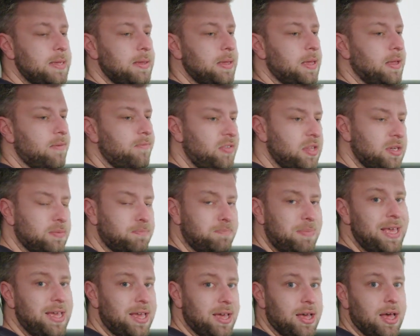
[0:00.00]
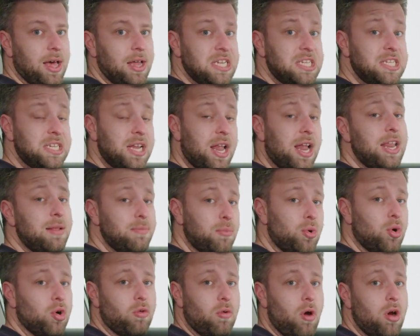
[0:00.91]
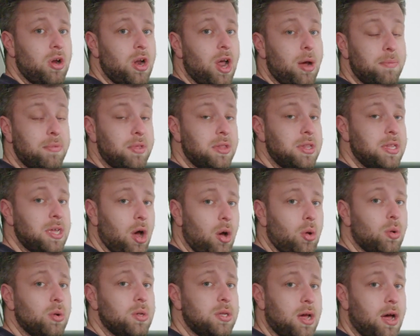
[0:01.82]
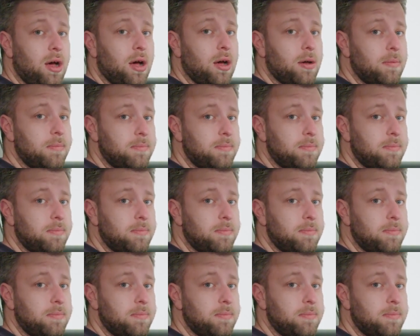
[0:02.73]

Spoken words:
It feels bigger and slightly more grown up than the old car.